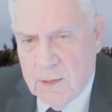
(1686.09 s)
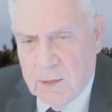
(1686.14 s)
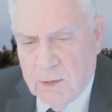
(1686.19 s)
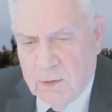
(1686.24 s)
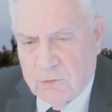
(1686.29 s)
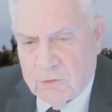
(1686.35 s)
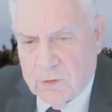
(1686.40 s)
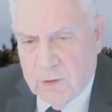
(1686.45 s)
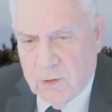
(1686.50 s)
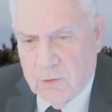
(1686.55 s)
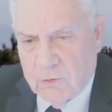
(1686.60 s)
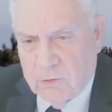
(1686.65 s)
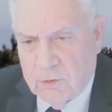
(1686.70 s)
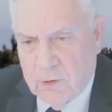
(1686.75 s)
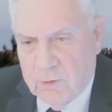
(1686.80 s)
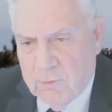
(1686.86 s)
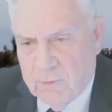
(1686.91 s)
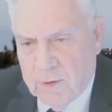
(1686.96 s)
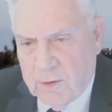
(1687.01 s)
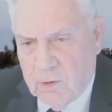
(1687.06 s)
He says
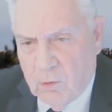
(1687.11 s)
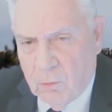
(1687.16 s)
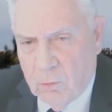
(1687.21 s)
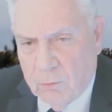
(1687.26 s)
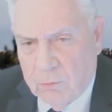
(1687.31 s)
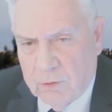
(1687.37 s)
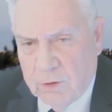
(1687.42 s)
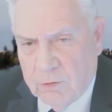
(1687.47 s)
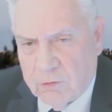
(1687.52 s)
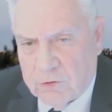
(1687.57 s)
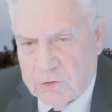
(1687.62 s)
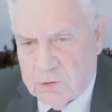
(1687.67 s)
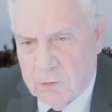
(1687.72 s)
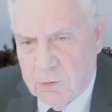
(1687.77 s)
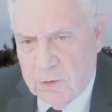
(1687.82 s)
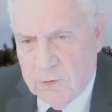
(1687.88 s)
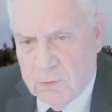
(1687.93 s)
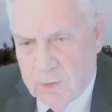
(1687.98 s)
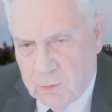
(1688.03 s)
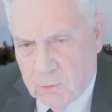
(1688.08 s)
uh, they don't get
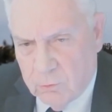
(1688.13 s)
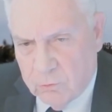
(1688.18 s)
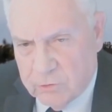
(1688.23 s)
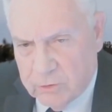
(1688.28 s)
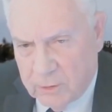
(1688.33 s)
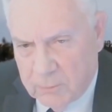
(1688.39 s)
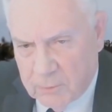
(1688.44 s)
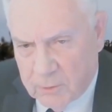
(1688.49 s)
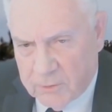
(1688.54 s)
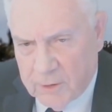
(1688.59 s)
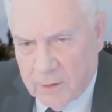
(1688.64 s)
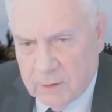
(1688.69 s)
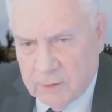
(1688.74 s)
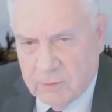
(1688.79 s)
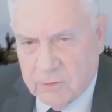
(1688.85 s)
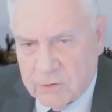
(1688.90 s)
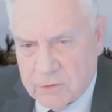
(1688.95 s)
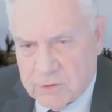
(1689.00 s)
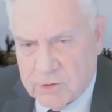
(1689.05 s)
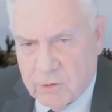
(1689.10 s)
serious. They don't seem to take
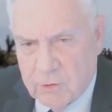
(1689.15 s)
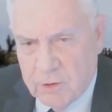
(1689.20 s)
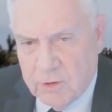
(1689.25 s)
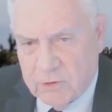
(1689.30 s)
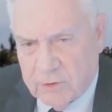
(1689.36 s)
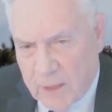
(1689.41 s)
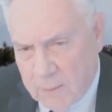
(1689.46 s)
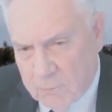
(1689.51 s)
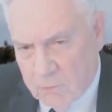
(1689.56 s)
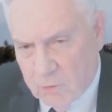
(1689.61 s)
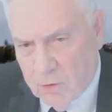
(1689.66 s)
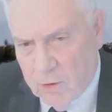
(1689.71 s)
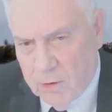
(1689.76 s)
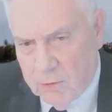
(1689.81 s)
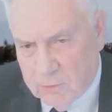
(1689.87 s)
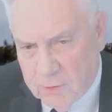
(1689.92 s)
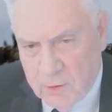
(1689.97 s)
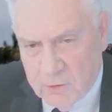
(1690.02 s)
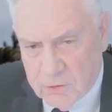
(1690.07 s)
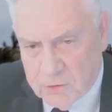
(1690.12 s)
this serious. I'm
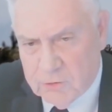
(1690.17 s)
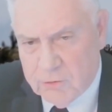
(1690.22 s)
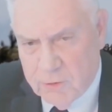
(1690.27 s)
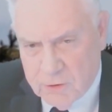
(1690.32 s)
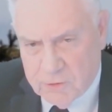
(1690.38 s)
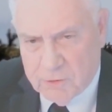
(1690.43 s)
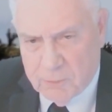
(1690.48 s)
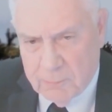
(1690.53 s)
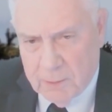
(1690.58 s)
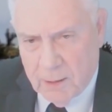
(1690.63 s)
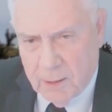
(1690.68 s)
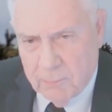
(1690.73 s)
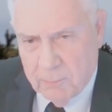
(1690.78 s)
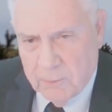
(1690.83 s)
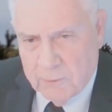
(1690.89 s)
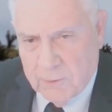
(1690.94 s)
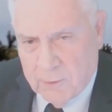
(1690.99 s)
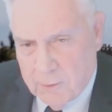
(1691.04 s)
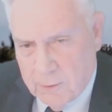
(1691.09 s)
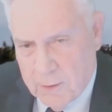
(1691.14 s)
very serious about it,
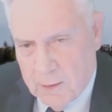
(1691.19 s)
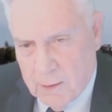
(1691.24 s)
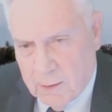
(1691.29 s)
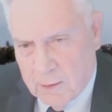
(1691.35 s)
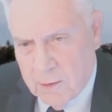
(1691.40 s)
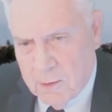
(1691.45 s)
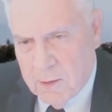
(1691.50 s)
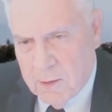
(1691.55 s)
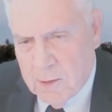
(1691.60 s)
but they're not.